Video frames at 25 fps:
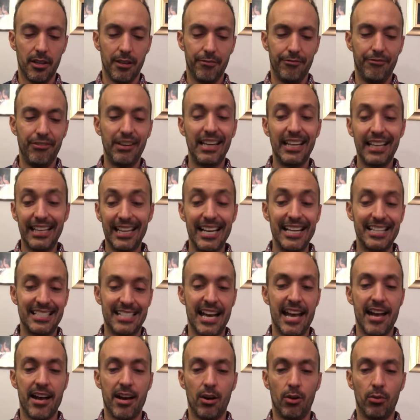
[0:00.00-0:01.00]
feeling let
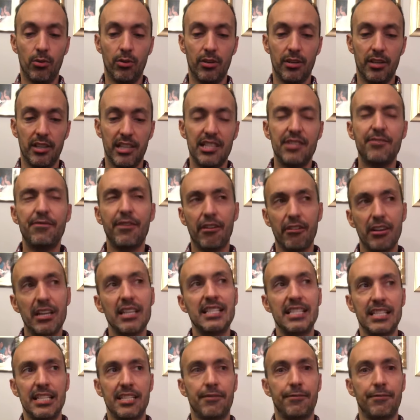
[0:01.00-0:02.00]
down, it's very easy to